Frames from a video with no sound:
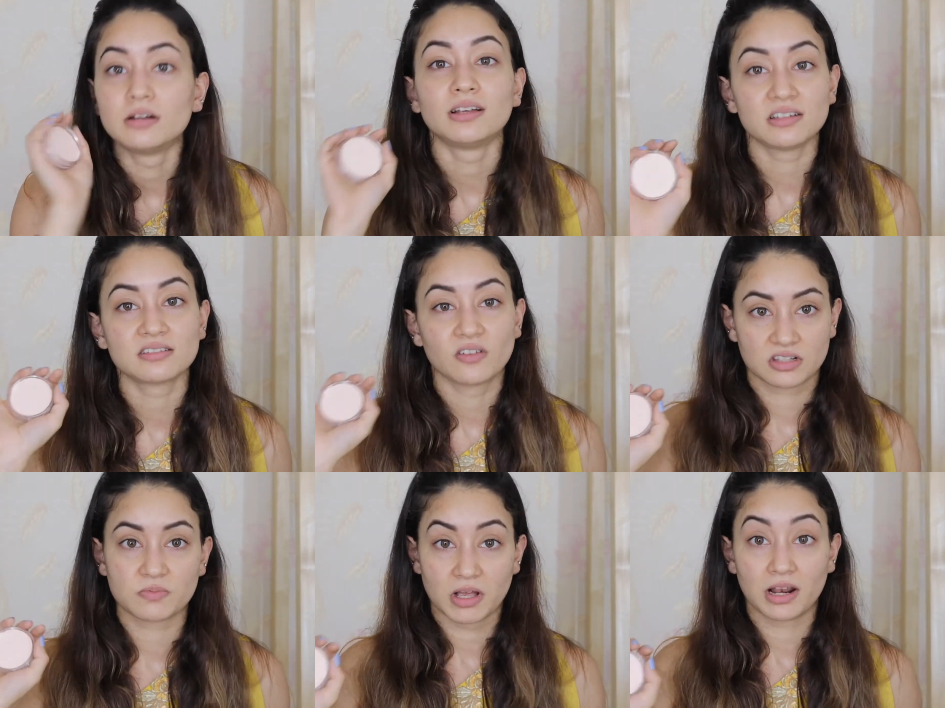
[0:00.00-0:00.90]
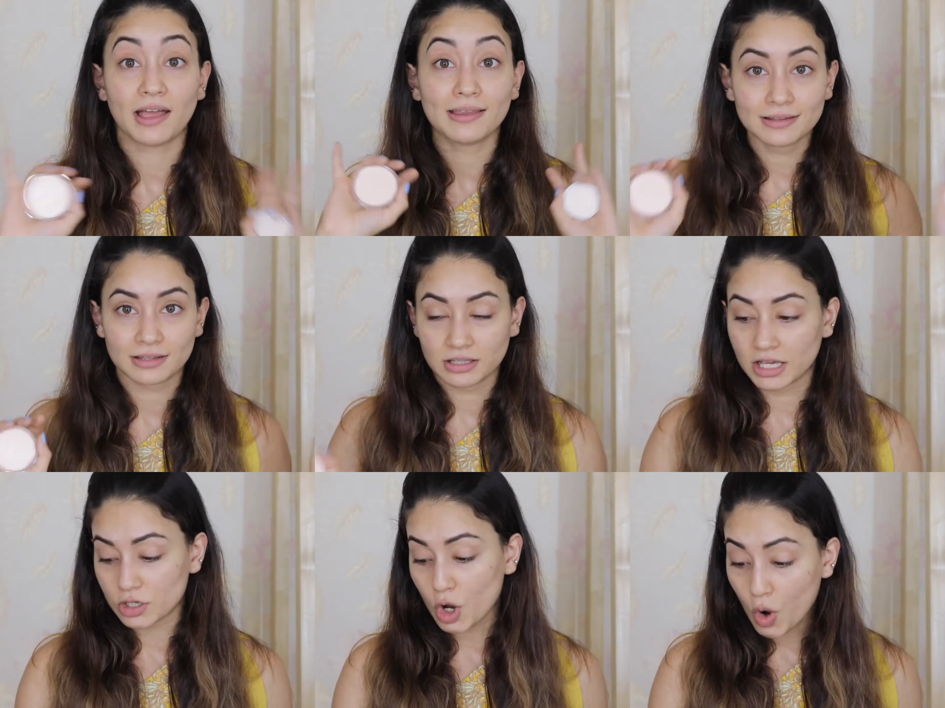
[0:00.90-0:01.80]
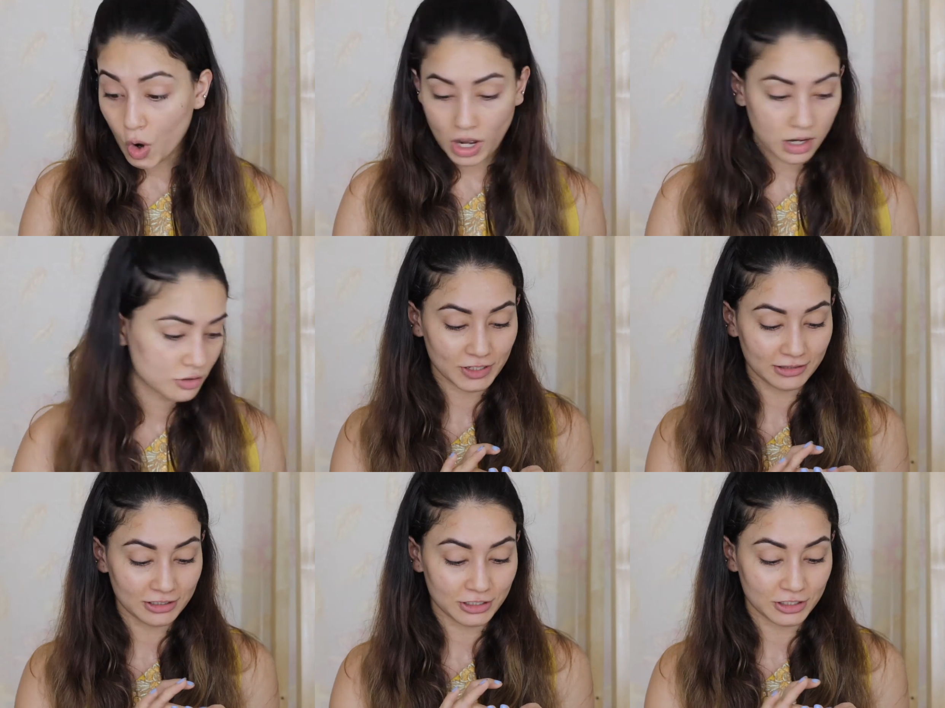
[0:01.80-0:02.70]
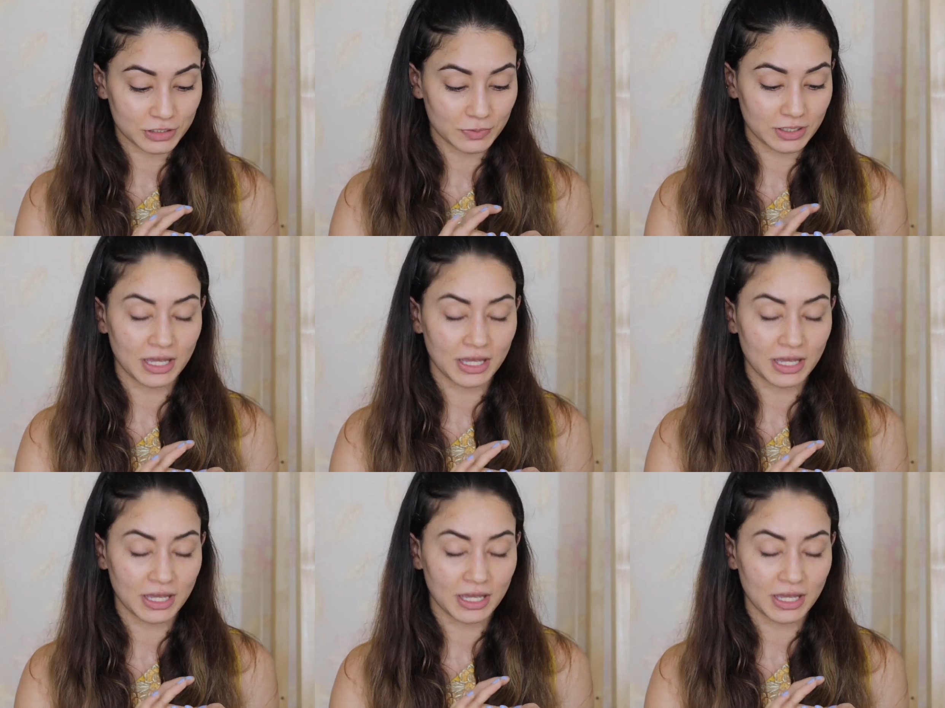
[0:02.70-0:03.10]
does not smell anything at all trying the Tatcha one.